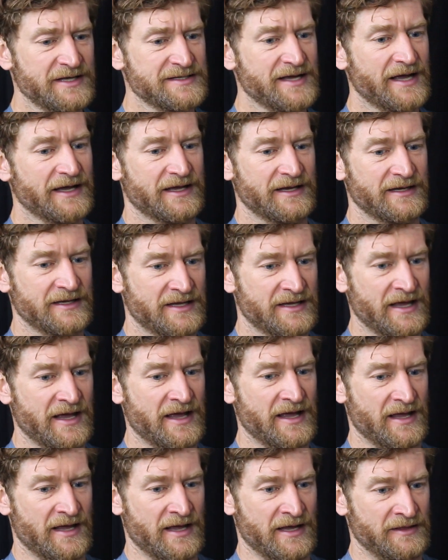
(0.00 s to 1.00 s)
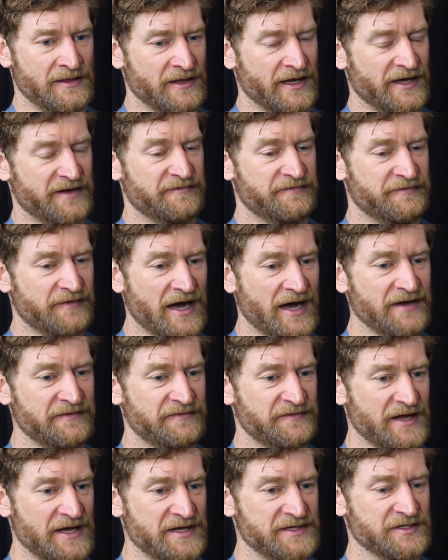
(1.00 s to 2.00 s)
as I can get in like five
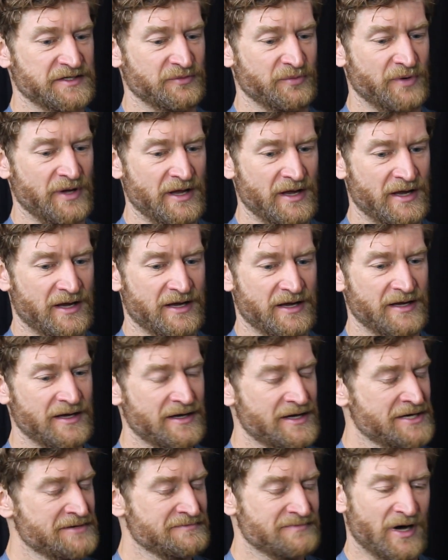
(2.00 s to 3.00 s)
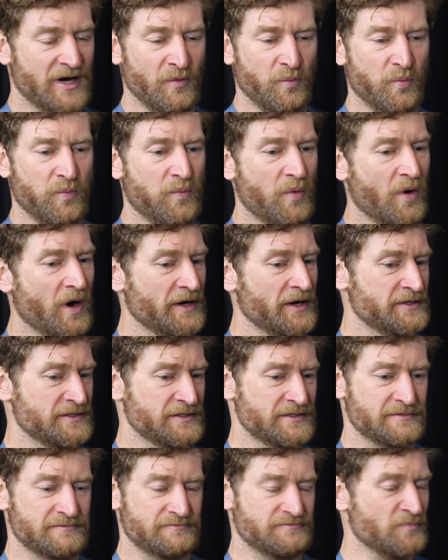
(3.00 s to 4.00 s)
days a week, a one
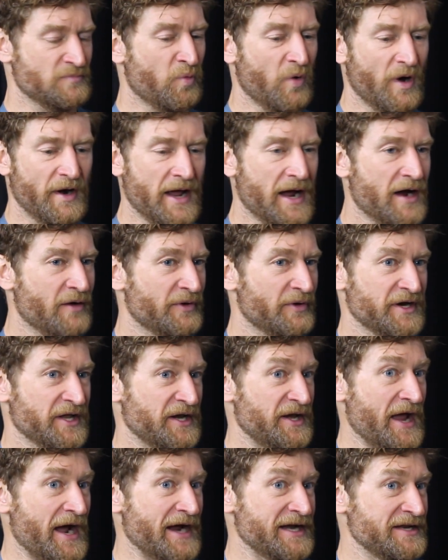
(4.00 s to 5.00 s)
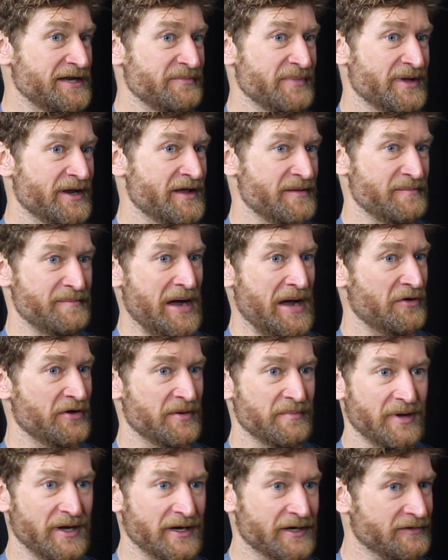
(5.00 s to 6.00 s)
one hour to 90 minute mountain
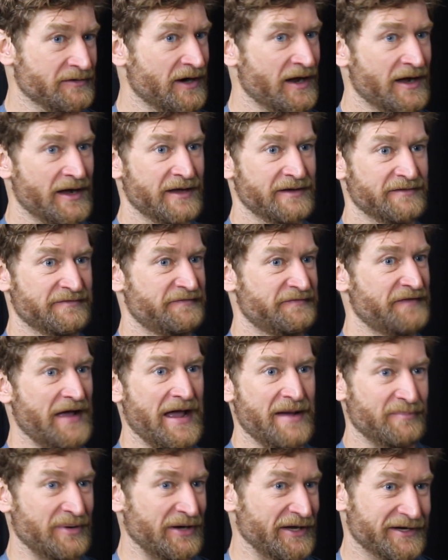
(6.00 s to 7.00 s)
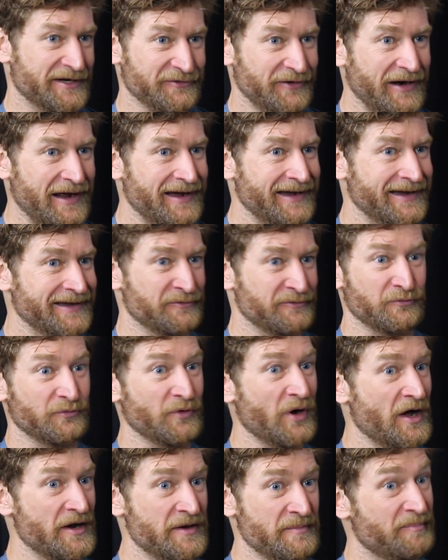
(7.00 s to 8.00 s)
bike ride fat bike ride
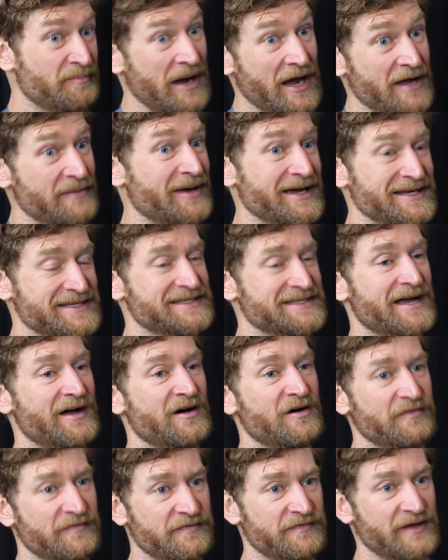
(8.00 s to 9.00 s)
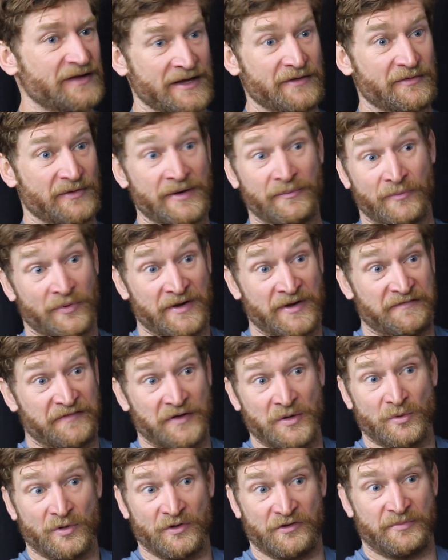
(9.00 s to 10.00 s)
run by myself it, it
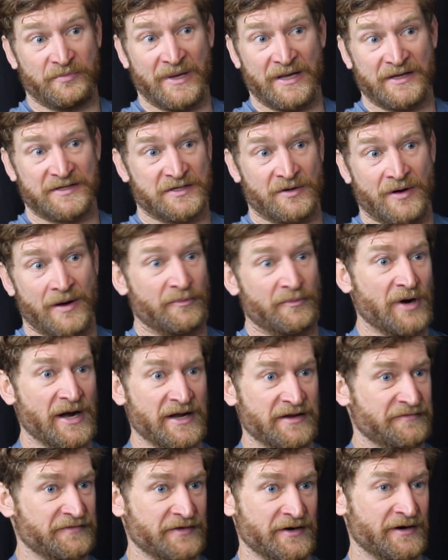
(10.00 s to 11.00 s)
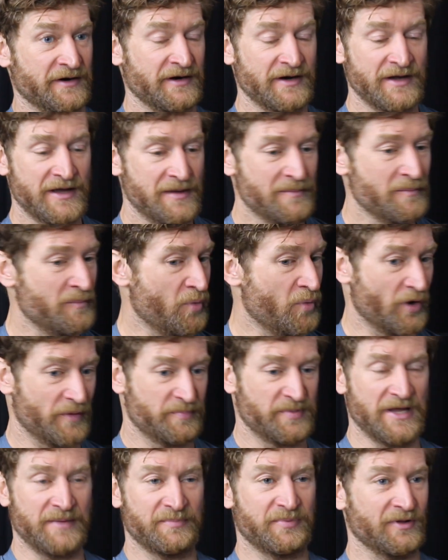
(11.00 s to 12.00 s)
refuels me so i'm ready for more
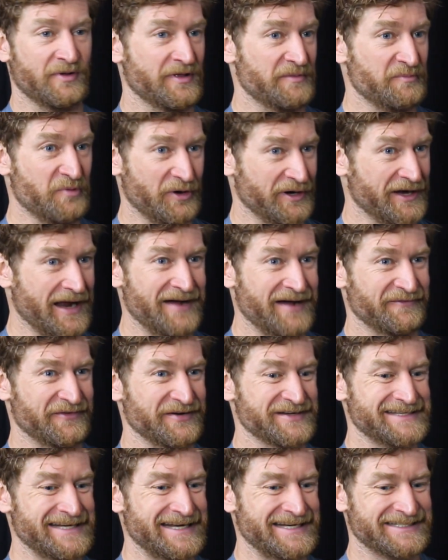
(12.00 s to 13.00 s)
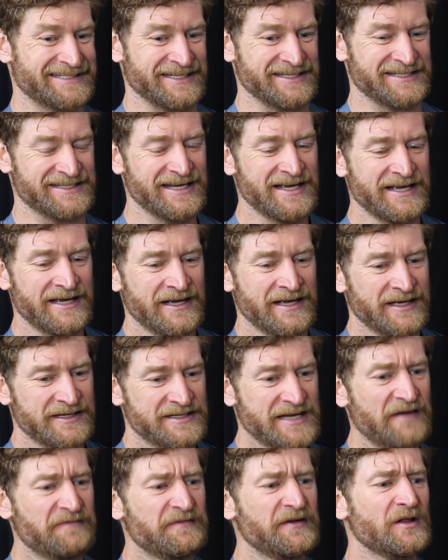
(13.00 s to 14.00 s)
people and more conversations
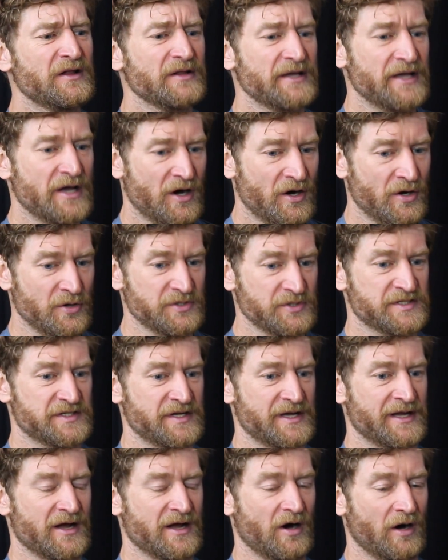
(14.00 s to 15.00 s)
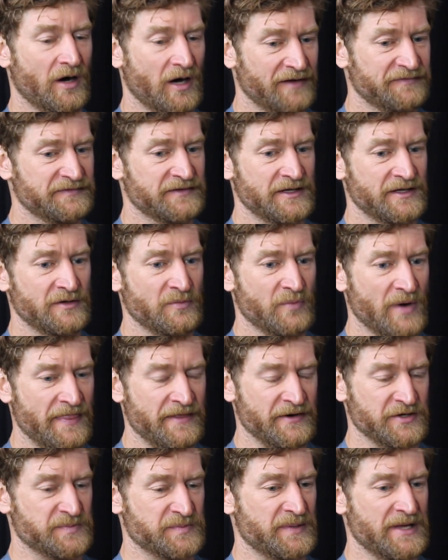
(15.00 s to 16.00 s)
definitely hosting often when
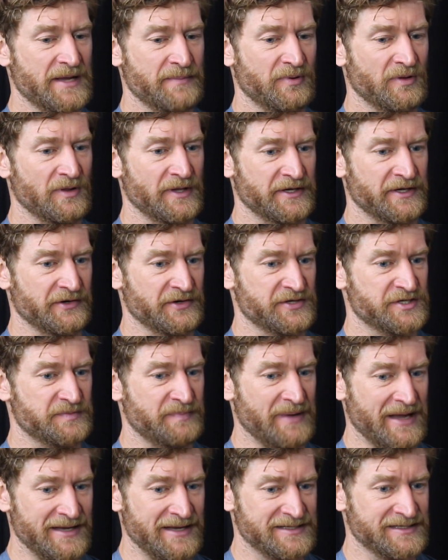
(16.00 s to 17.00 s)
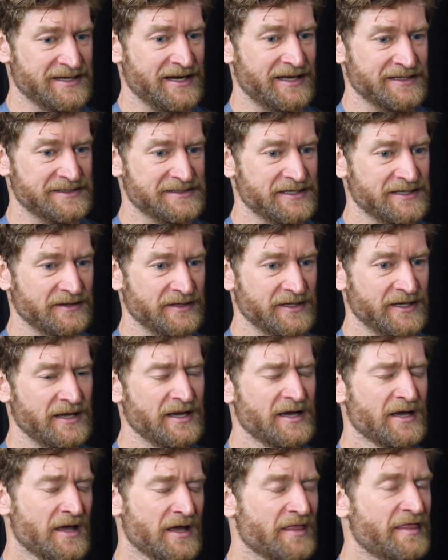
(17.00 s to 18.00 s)
there's people in your space constantly
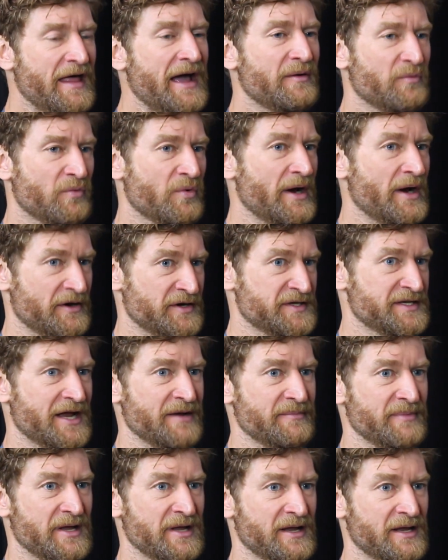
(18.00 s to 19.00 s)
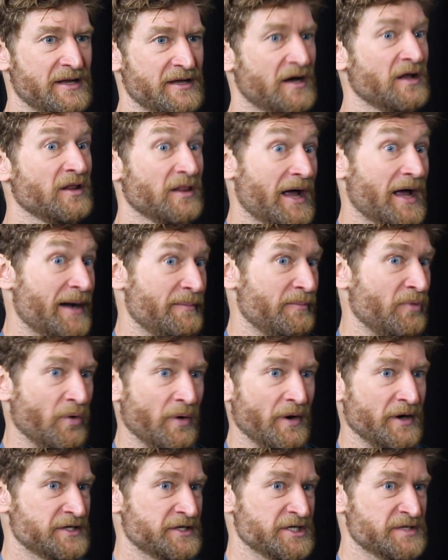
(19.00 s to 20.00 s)
that wears on me a lot
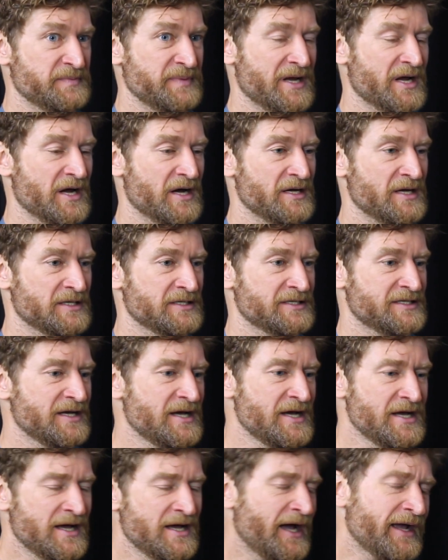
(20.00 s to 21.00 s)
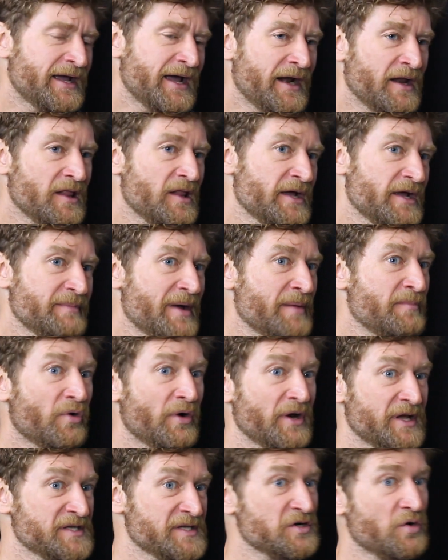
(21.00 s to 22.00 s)
more just because i kind of like my
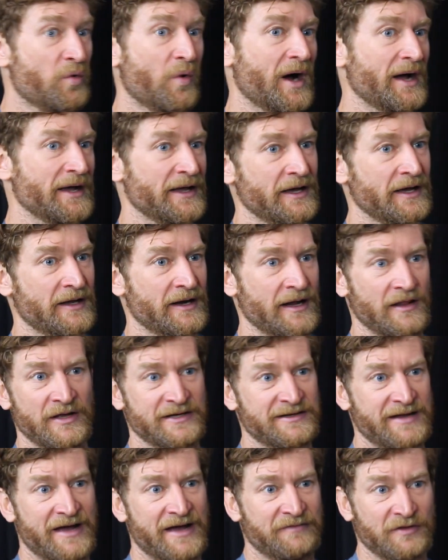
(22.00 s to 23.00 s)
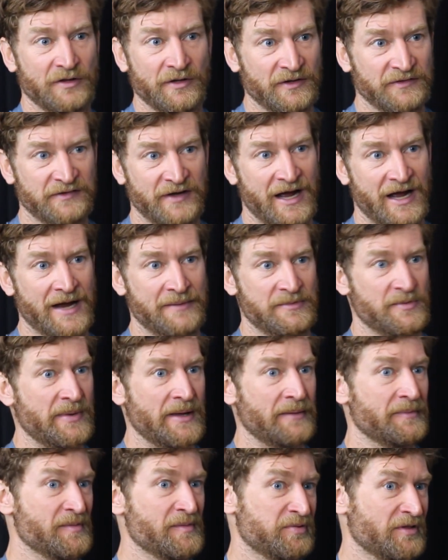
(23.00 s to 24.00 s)
mornings quiet i like to have a little time to be
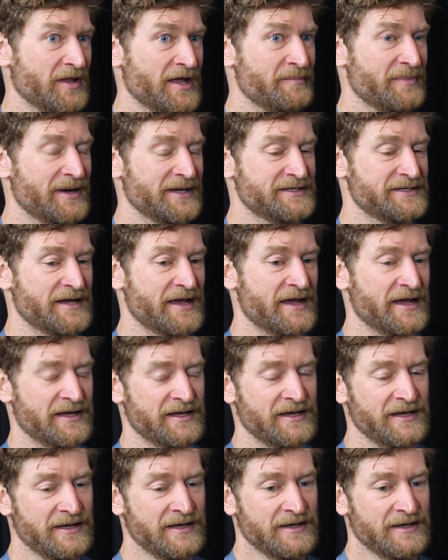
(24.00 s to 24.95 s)
able to plan my day